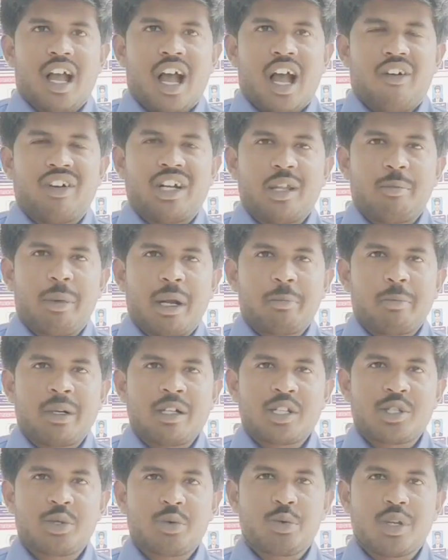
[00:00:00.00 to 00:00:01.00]
Our
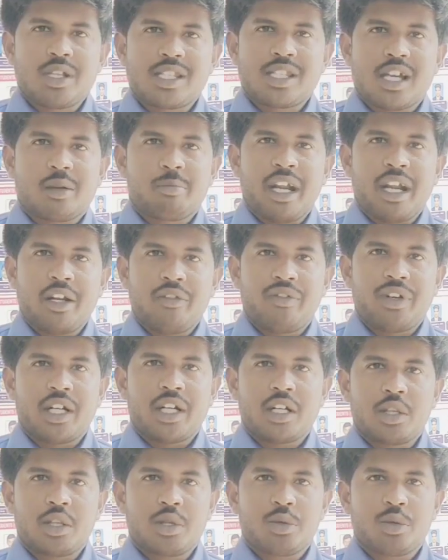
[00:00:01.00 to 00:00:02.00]
department students are
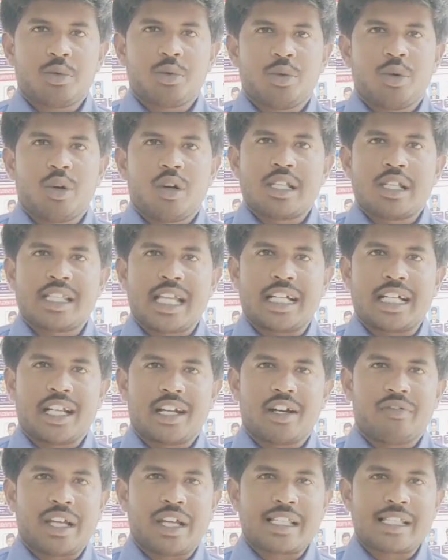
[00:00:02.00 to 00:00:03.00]
benefited through Center
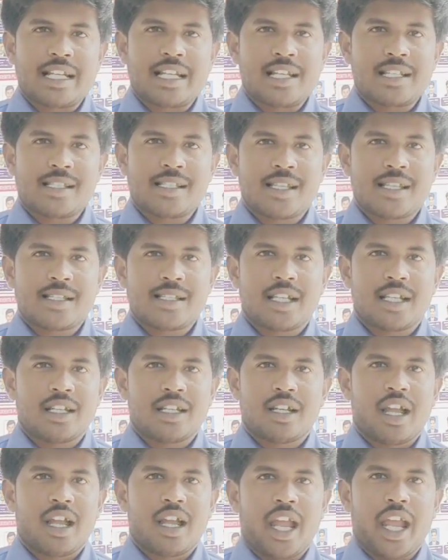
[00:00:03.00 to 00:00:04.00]
of Excellences in
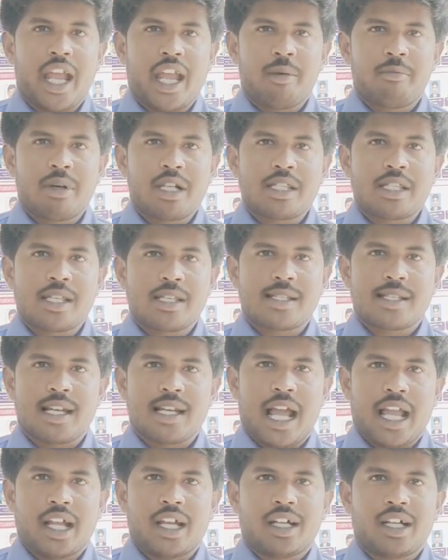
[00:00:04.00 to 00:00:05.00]
MNCs
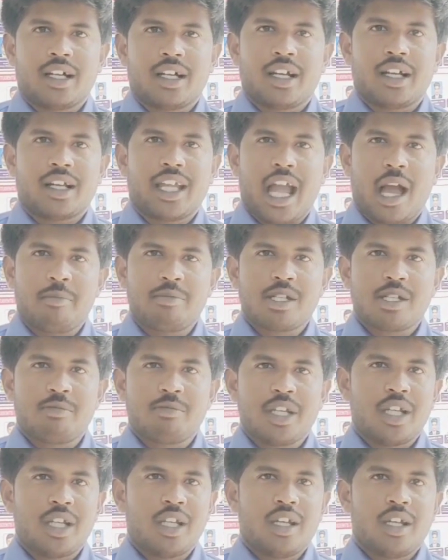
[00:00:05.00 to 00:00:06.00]
like
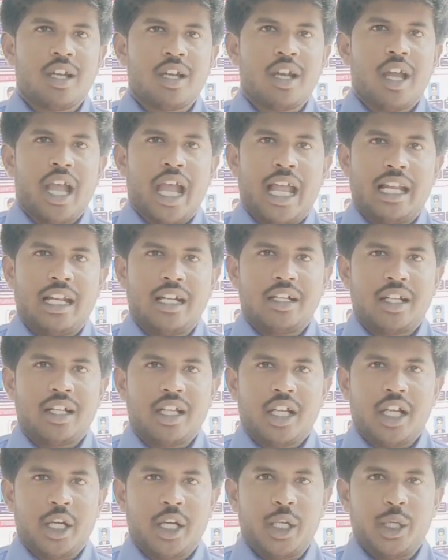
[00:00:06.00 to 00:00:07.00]
Capgemini,
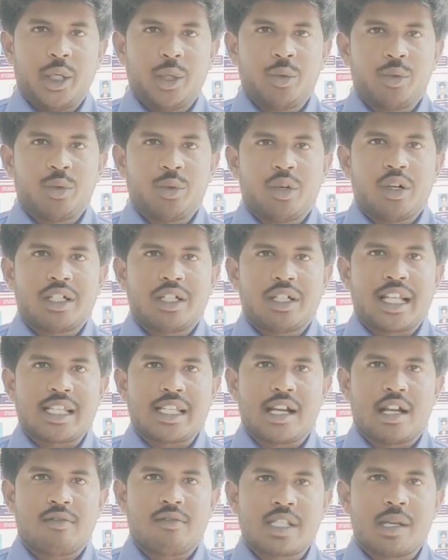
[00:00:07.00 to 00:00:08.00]
L&T EDU,
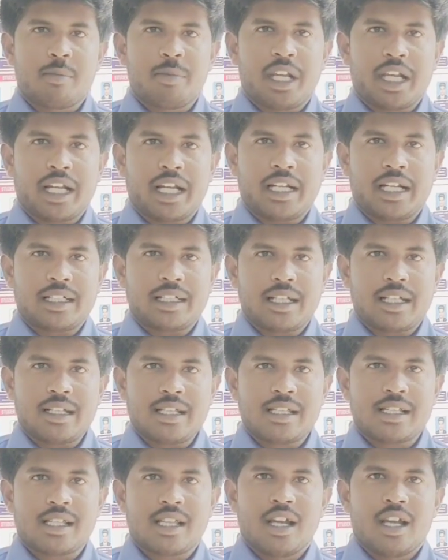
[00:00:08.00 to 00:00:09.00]
Tesalva
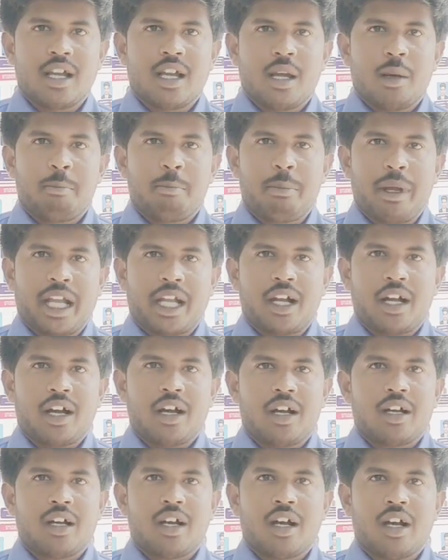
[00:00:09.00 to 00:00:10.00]
Semiconductors, Pega,
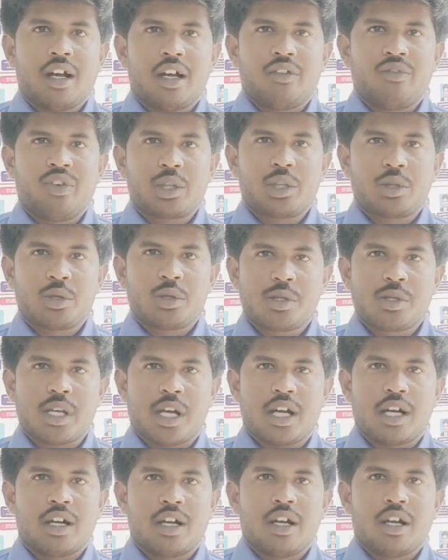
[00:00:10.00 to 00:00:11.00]

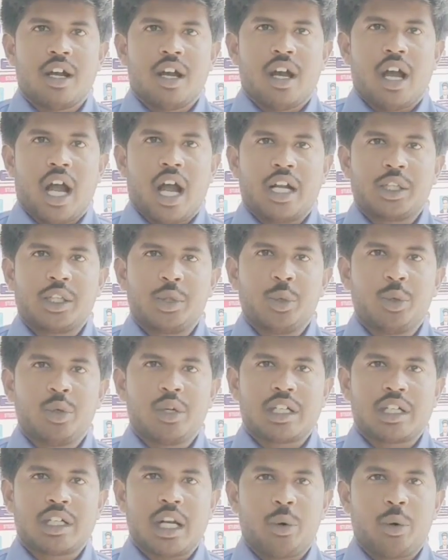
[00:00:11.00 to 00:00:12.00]
Virtusa, and
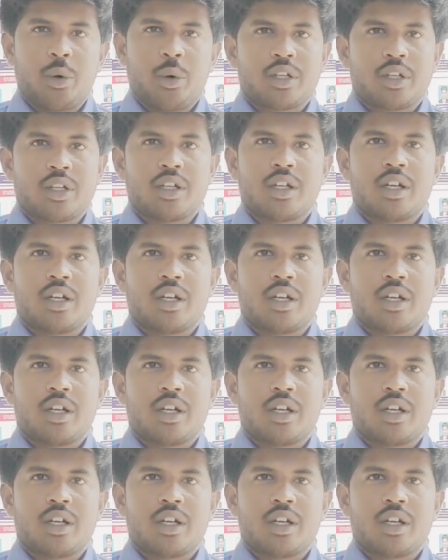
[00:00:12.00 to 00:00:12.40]
Google Cloud